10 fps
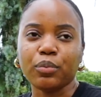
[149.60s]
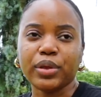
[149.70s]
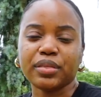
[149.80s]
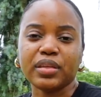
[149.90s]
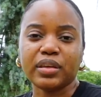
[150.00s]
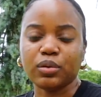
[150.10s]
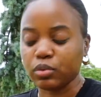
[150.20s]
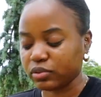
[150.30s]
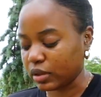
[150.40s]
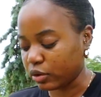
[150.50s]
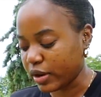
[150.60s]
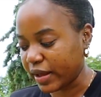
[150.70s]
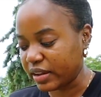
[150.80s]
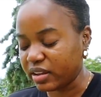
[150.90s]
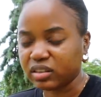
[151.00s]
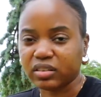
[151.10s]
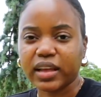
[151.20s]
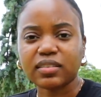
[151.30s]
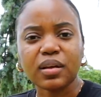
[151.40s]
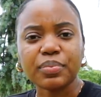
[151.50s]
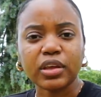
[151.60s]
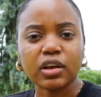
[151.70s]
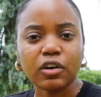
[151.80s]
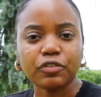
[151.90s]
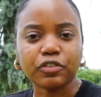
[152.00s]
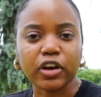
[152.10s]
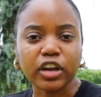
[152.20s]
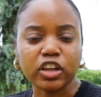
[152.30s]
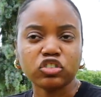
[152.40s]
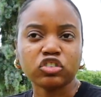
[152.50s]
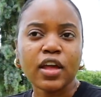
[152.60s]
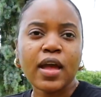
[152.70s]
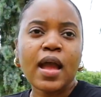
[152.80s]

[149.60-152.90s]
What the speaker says: we think it was a good idea to get something unfurnished.